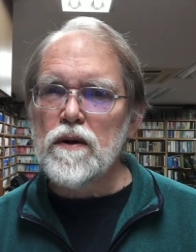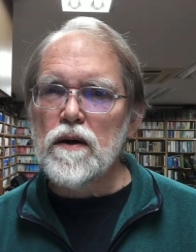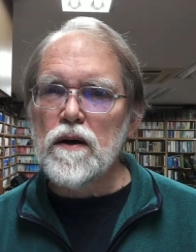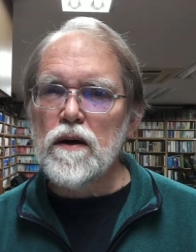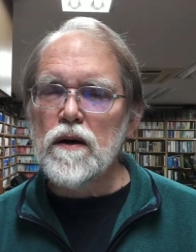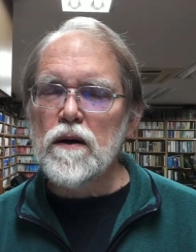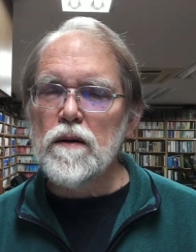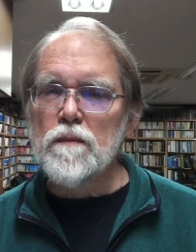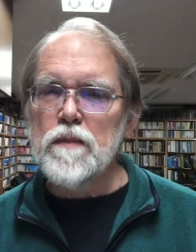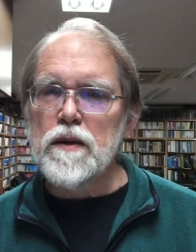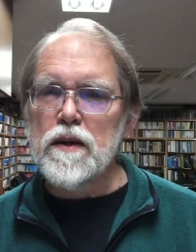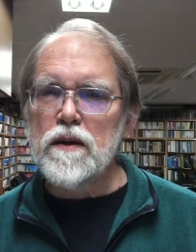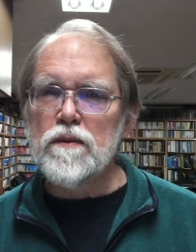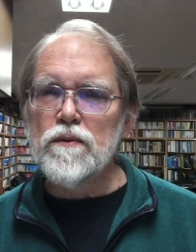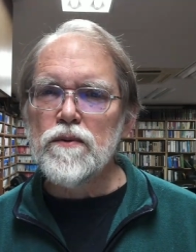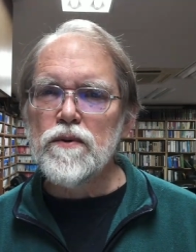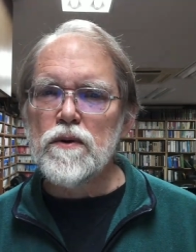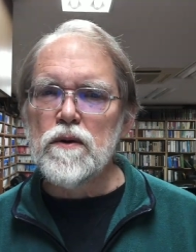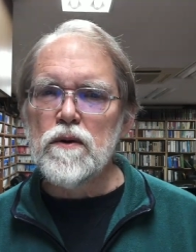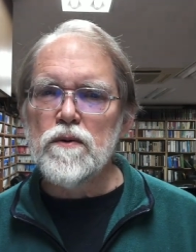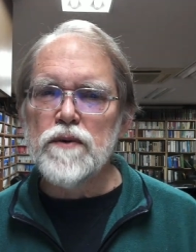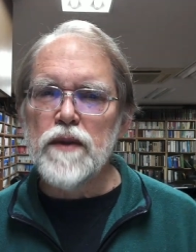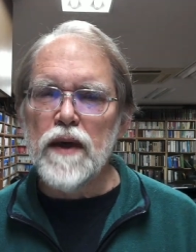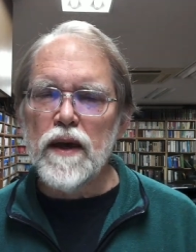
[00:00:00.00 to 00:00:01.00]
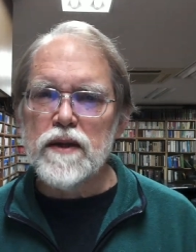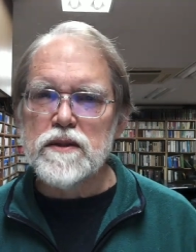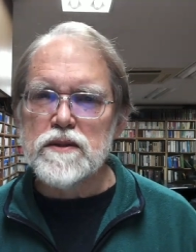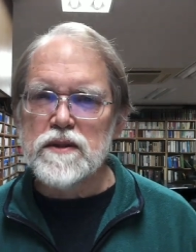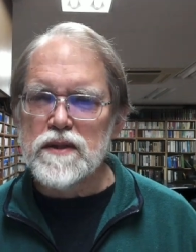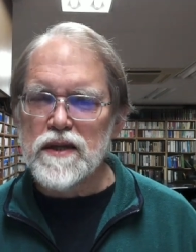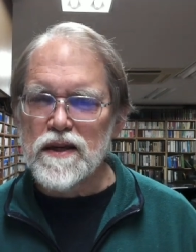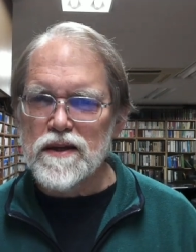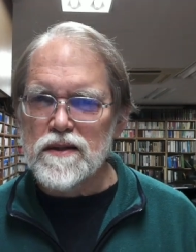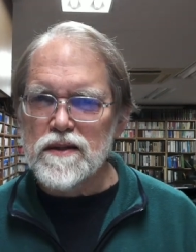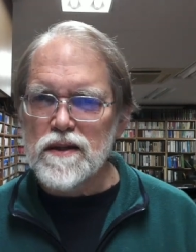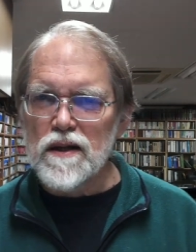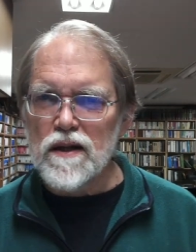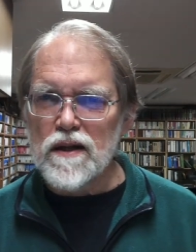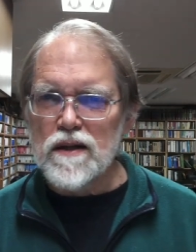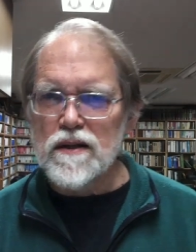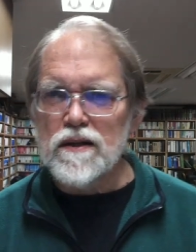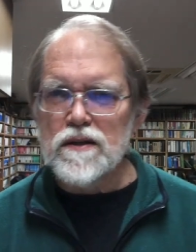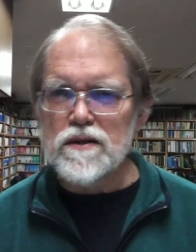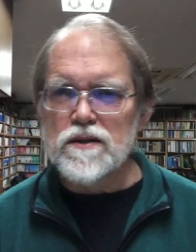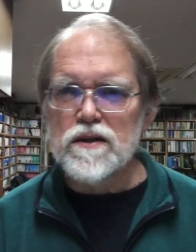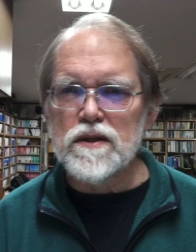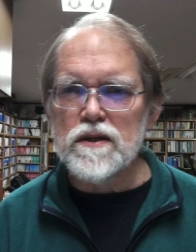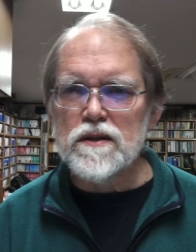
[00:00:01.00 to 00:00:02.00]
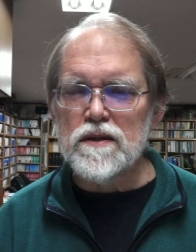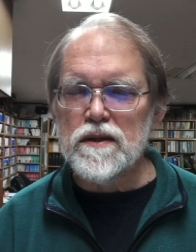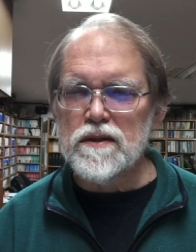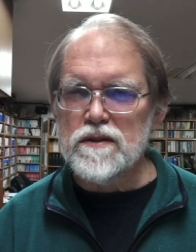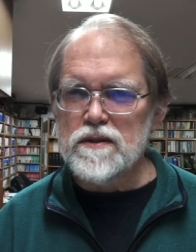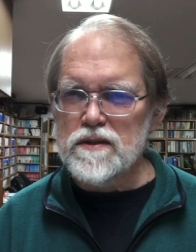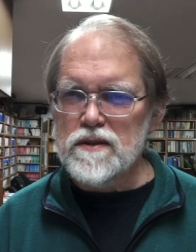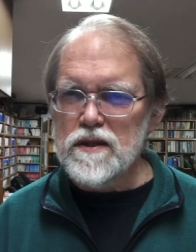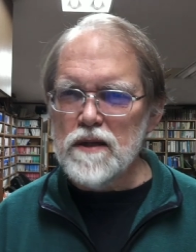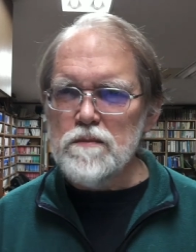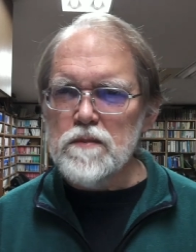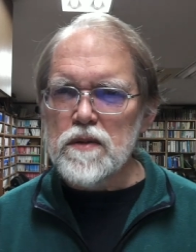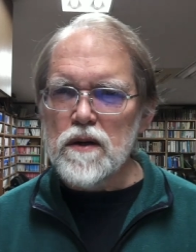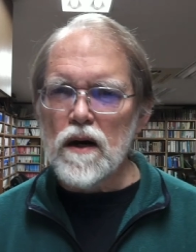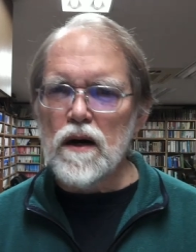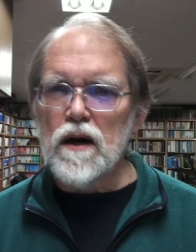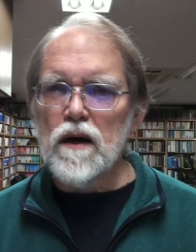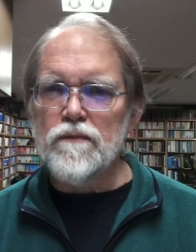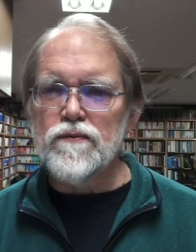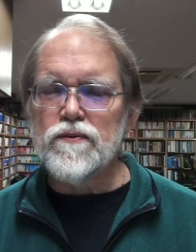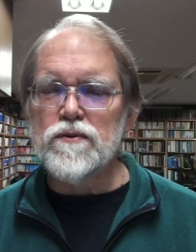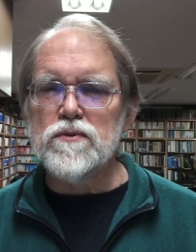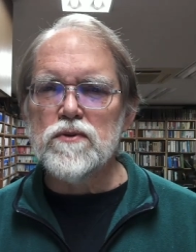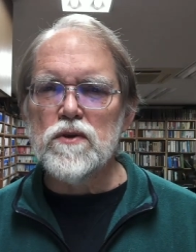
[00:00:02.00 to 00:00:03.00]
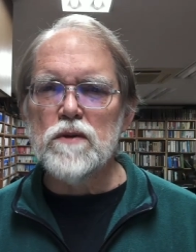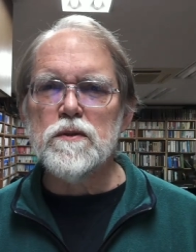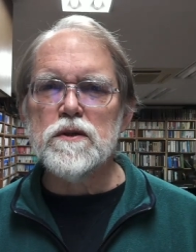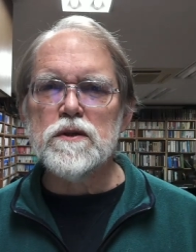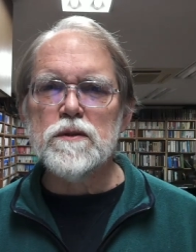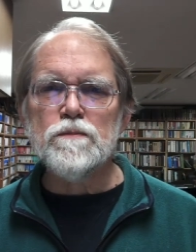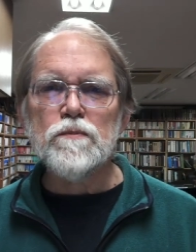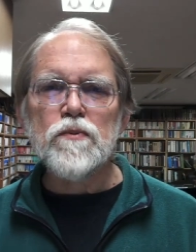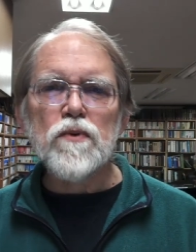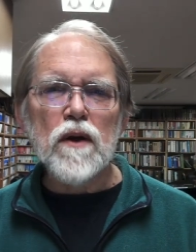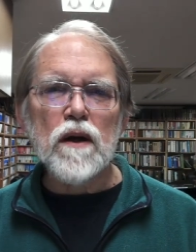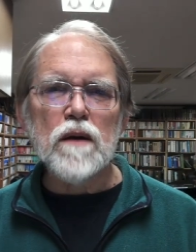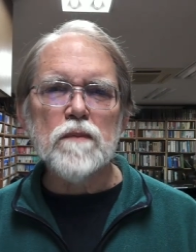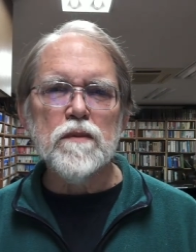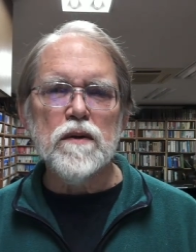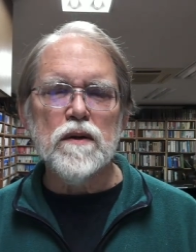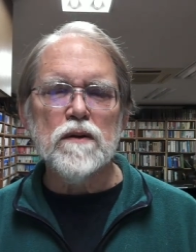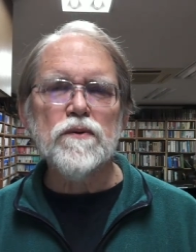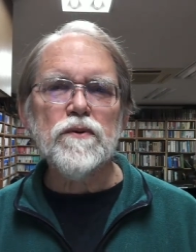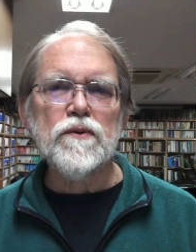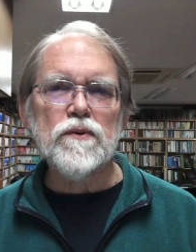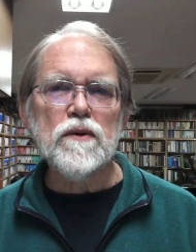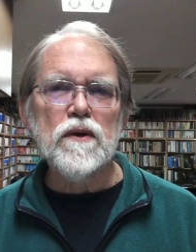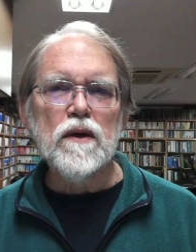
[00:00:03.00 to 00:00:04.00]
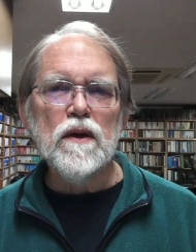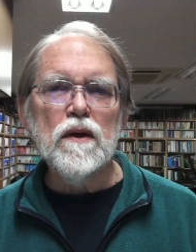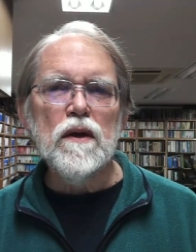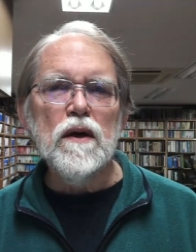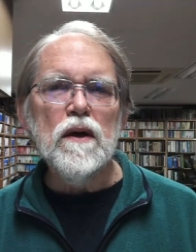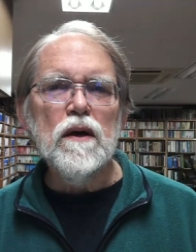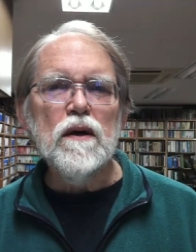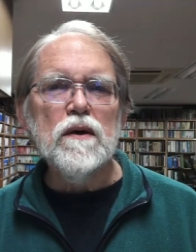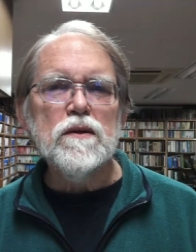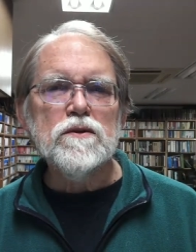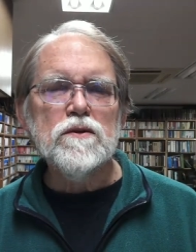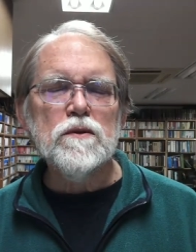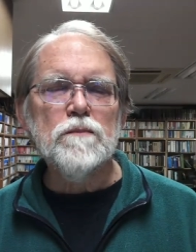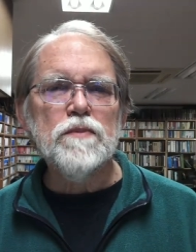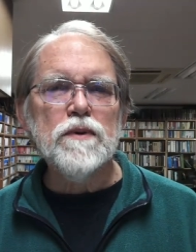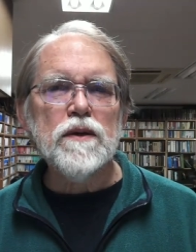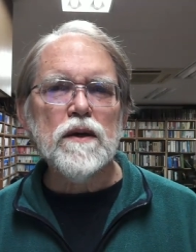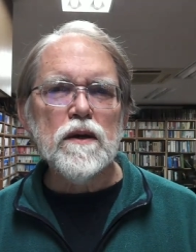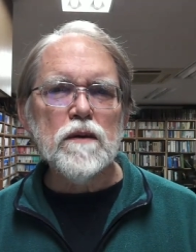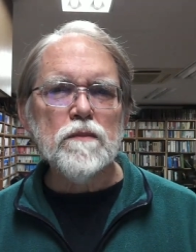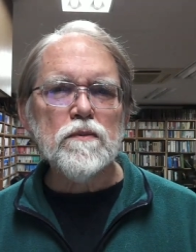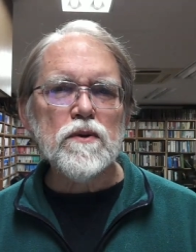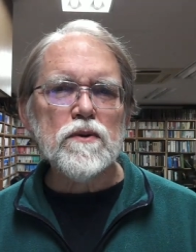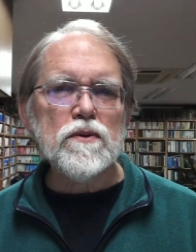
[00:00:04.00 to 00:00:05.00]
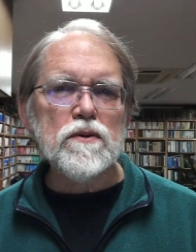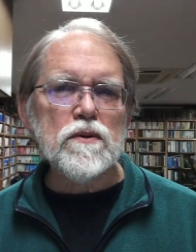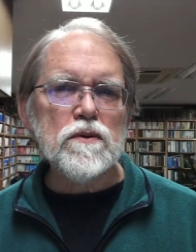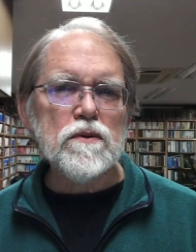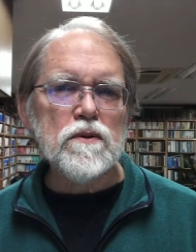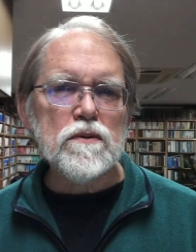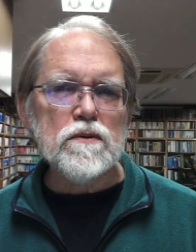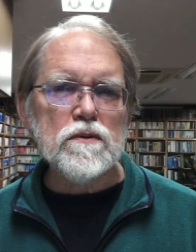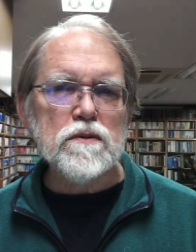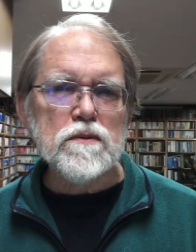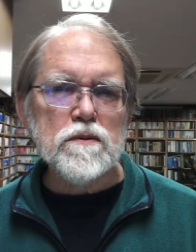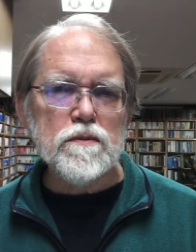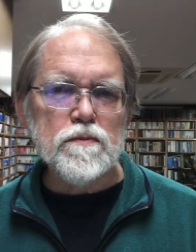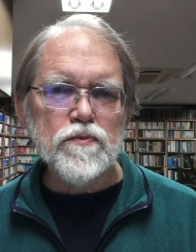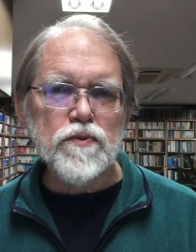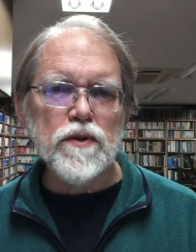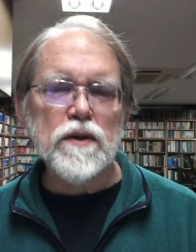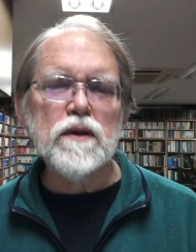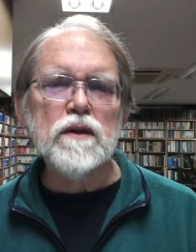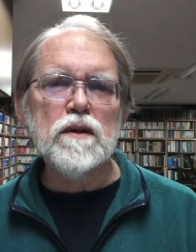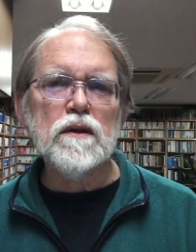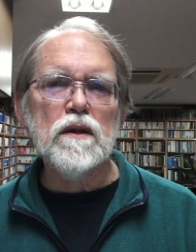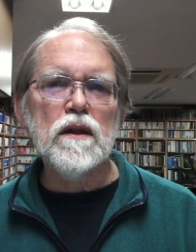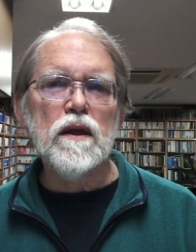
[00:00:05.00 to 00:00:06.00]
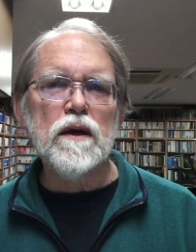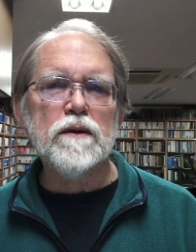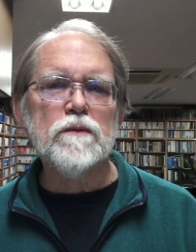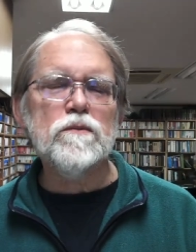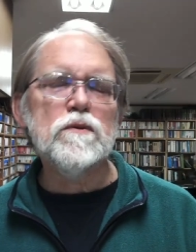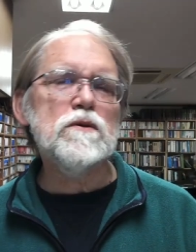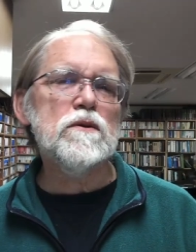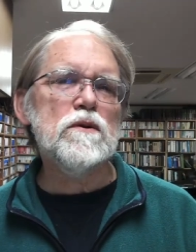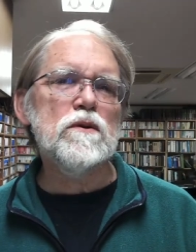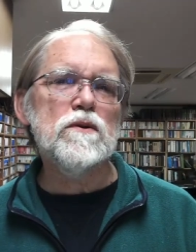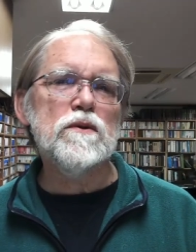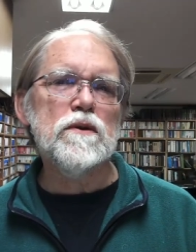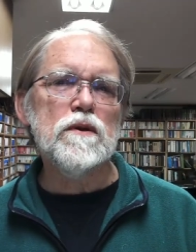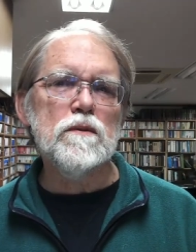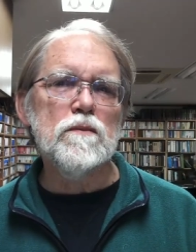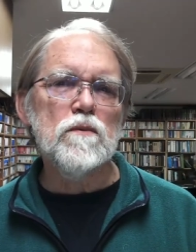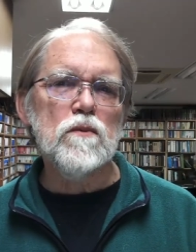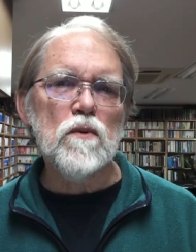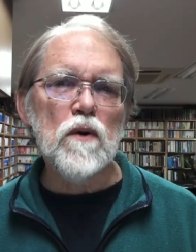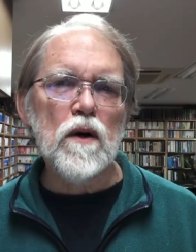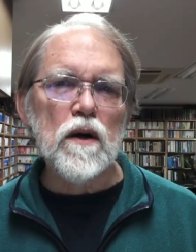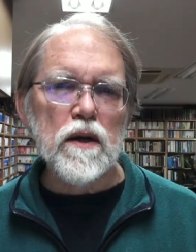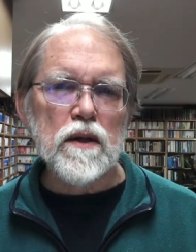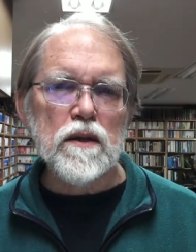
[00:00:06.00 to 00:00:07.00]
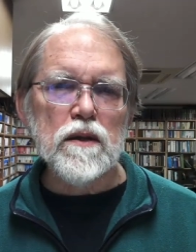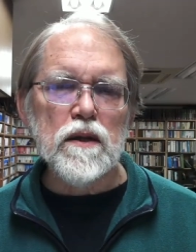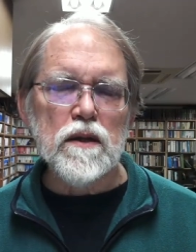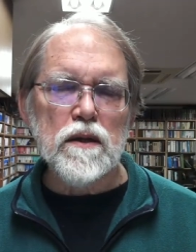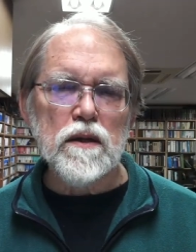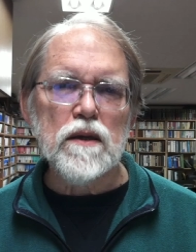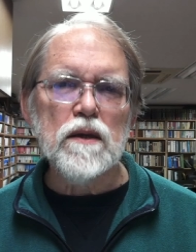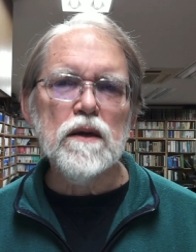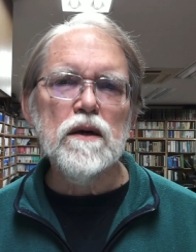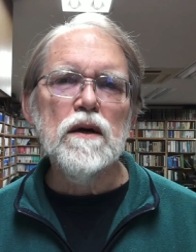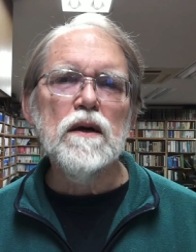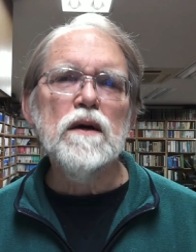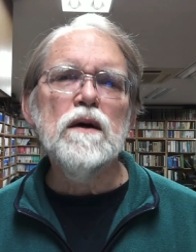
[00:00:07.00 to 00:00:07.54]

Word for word: And so that technology that seemed to offer so much promise to be able to spread language learning widely